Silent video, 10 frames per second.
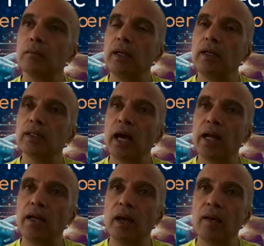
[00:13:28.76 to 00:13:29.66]
it is
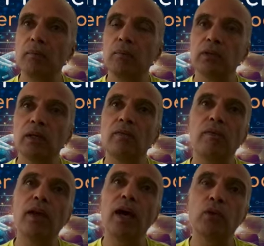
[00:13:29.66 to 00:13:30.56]
high time. See, if
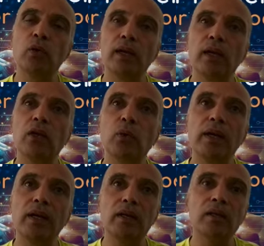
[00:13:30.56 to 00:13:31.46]
we have to take a
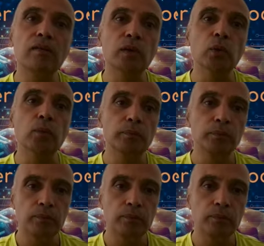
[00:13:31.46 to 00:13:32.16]
20-year view,